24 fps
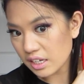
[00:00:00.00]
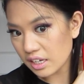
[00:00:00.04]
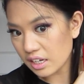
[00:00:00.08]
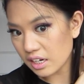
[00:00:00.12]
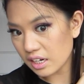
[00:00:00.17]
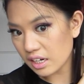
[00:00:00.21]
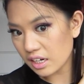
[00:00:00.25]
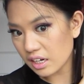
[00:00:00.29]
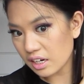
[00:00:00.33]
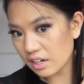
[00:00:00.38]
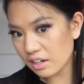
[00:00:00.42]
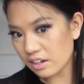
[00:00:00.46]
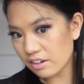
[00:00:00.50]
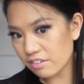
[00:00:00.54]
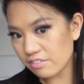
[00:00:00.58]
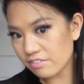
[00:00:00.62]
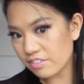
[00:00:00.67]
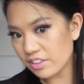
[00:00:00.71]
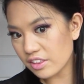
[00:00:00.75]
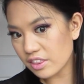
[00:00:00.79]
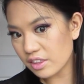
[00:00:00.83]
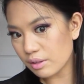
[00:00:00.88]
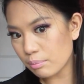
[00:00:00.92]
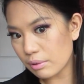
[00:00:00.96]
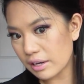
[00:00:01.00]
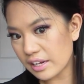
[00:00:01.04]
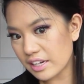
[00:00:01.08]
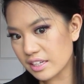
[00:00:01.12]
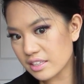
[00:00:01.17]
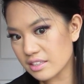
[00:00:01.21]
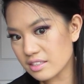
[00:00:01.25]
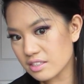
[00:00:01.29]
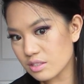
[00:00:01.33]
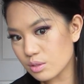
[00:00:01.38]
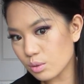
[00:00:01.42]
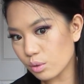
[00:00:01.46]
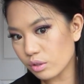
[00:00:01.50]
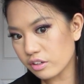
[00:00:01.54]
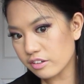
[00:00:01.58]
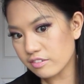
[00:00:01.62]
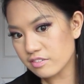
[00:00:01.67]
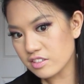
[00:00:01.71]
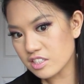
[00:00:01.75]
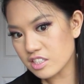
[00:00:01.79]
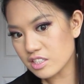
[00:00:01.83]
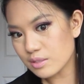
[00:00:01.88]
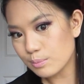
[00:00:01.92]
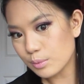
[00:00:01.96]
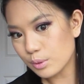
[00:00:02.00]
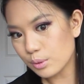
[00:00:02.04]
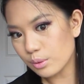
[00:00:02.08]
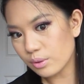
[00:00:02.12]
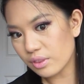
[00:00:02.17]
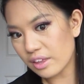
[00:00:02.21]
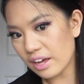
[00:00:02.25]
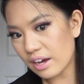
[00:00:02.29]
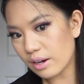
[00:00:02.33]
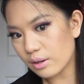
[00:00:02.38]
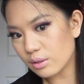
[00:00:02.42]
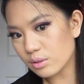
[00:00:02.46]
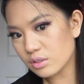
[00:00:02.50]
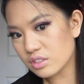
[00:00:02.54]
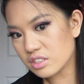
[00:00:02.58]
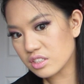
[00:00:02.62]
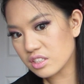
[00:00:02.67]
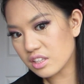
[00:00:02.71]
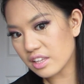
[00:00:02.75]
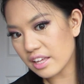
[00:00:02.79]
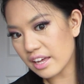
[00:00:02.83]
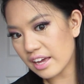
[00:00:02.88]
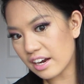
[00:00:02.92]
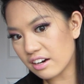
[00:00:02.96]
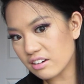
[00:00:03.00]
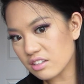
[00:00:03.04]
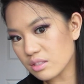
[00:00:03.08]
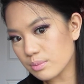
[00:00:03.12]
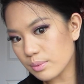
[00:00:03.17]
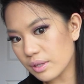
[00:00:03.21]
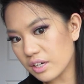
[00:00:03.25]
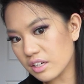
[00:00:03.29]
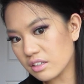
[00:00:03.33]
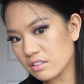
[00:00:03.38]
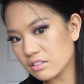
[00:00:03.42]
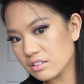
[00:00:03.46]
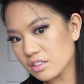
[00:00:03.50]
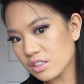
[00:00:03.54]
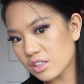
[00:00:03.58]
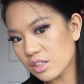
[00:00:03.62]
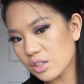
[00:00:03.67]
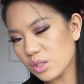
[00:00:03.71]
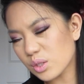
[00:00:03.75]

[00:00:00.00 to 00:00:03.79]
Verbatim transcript: and I love that the plates sort of smooth out the hair as well.